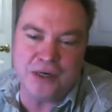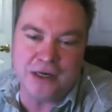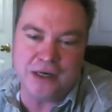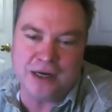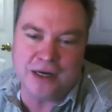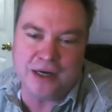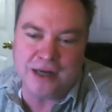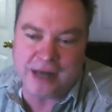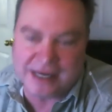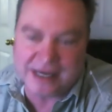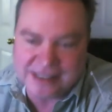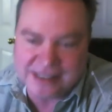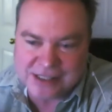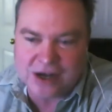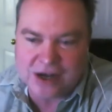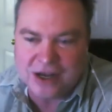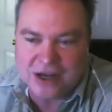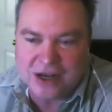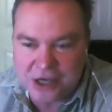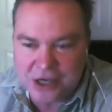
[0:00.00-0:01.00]
I
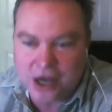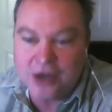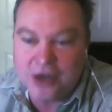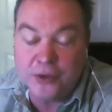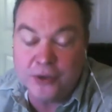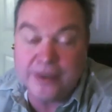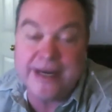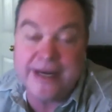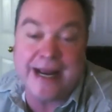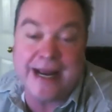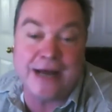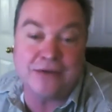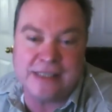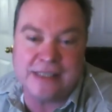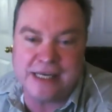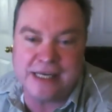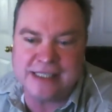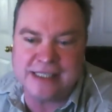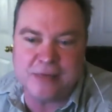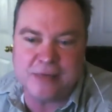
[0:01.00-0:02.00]
saw Yahoo announce
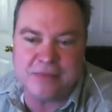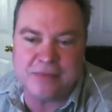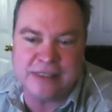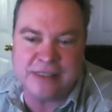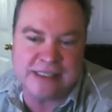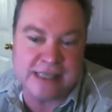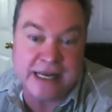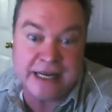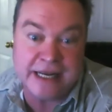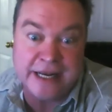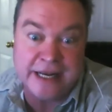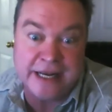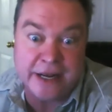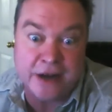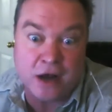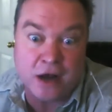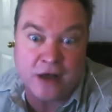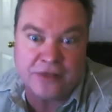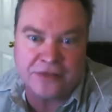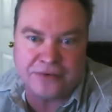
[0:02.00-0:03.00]
that someone sent an
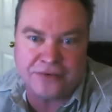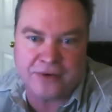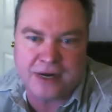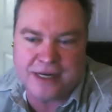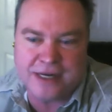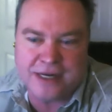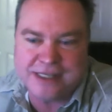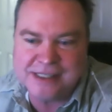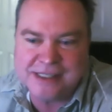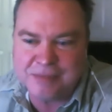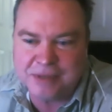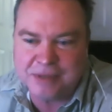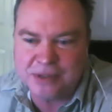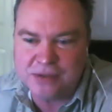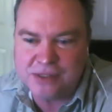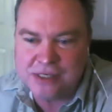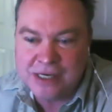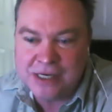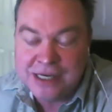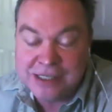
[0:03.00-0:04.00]
unauthorized
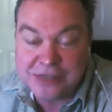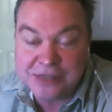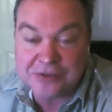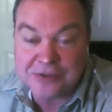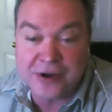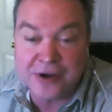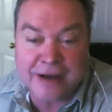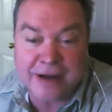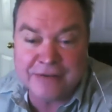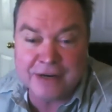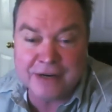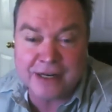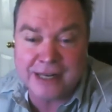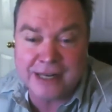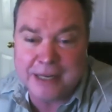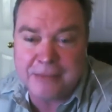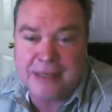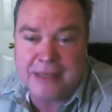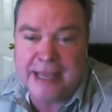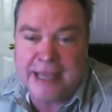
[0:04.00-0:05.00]
post. So they're not even
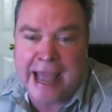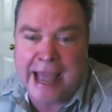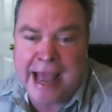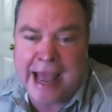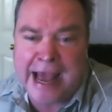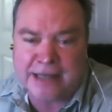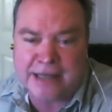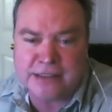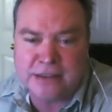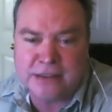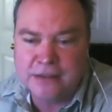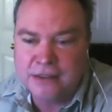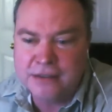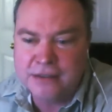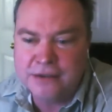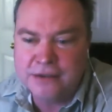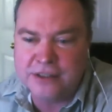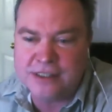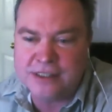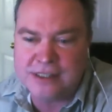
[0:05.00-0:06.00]
claiming hacked.
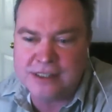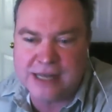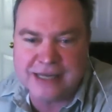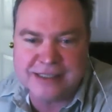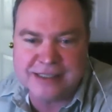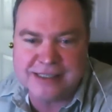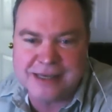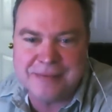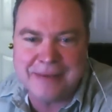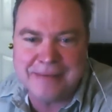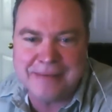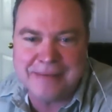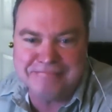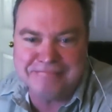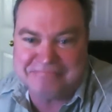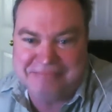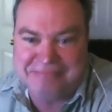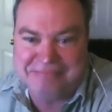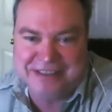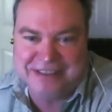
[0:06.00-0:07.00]
They're just like some
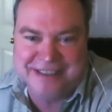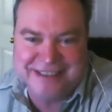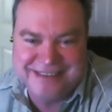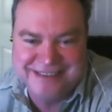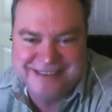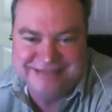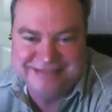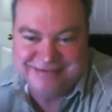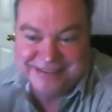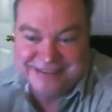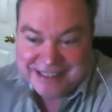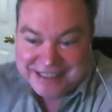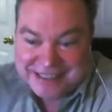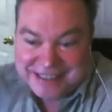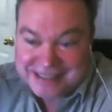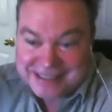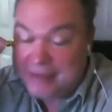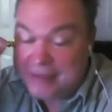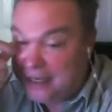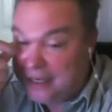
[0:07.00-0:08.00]

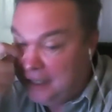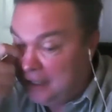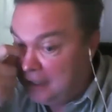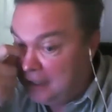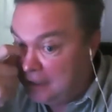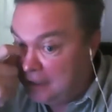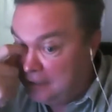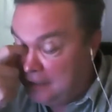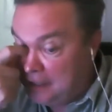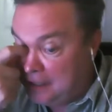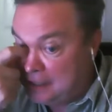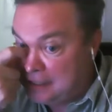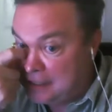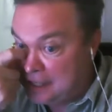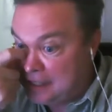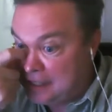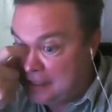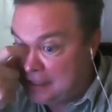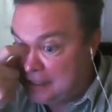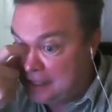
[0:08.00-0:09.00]
idiot on the
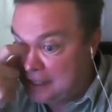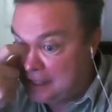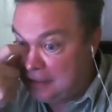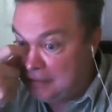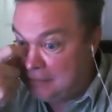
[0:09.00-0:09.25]
inside said it.